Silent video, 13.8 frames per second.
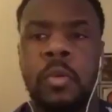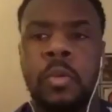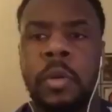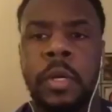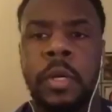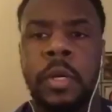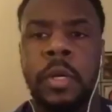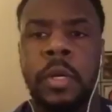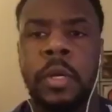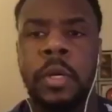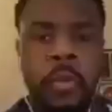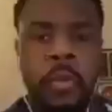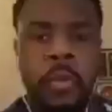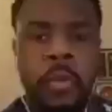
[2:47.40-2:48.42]
getting
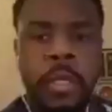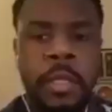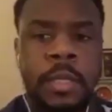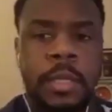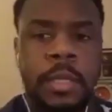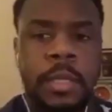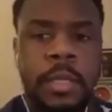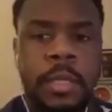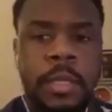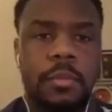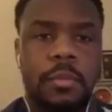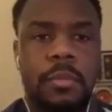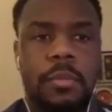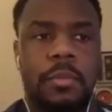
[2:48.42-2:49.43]
recruited,
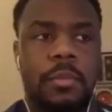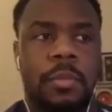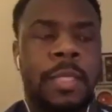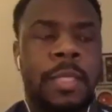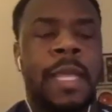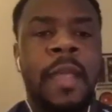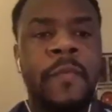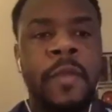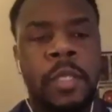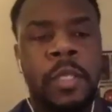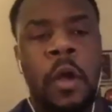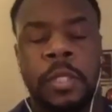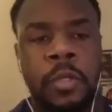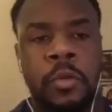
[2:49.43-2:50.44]
did they ever talk
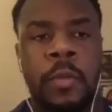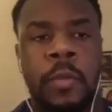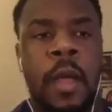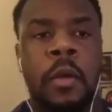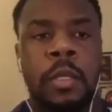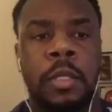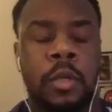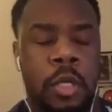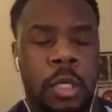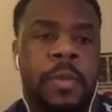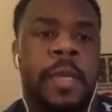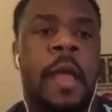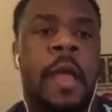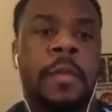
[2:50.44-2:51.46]
to you about you're going to play
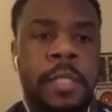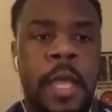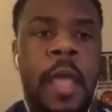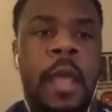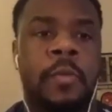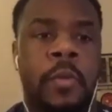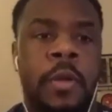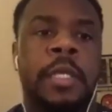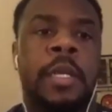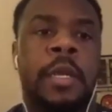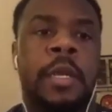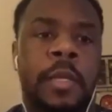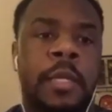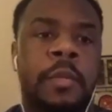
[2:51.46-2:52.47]
outside 1 year and
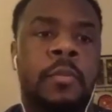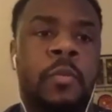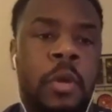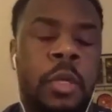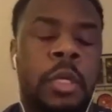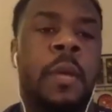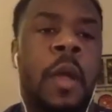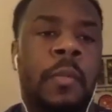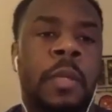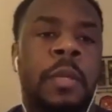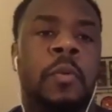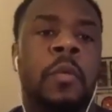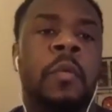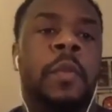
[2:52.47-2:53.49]
then we're going to probably
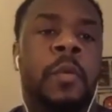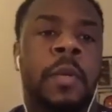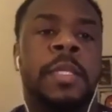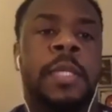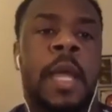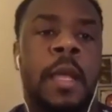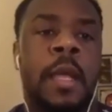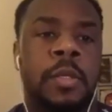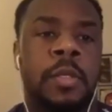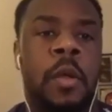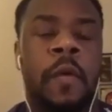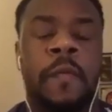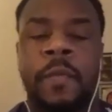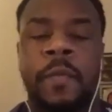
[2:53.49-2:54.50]
move you inside your
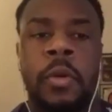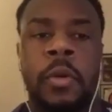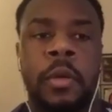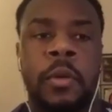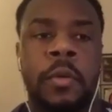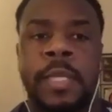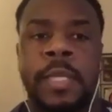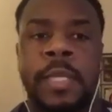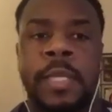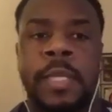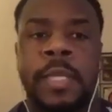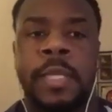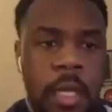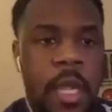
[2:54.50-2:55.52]
sophomore year? Was that
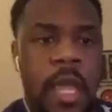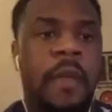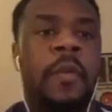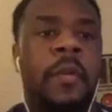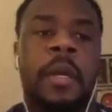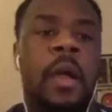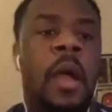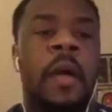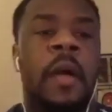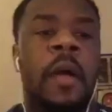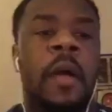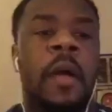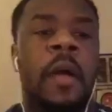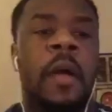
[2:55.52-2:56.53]
ever a
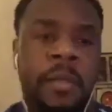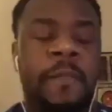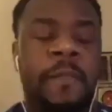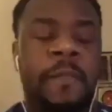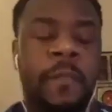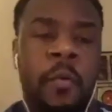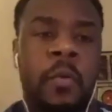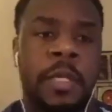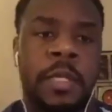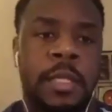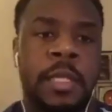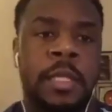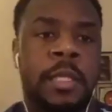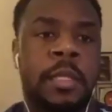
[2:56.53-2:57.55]
conversation before this season?